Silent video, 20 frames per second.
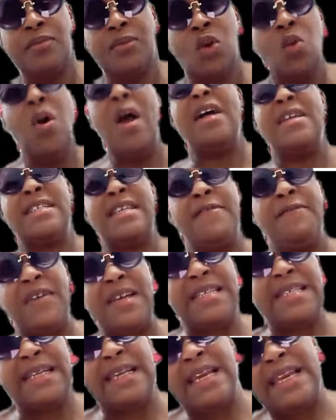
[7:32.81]
Who else
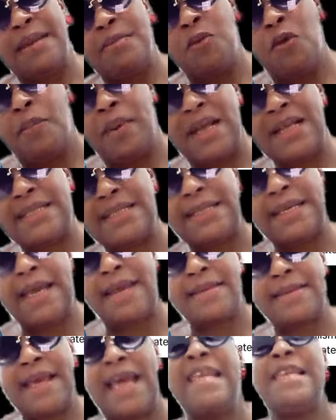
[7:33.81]
investigated Mobad's
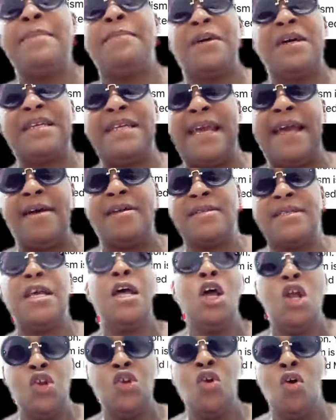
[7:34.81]
death? Anybody else?
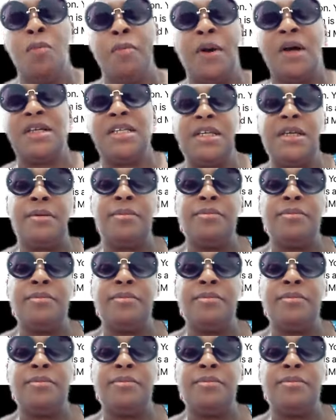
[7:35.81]
Nobody.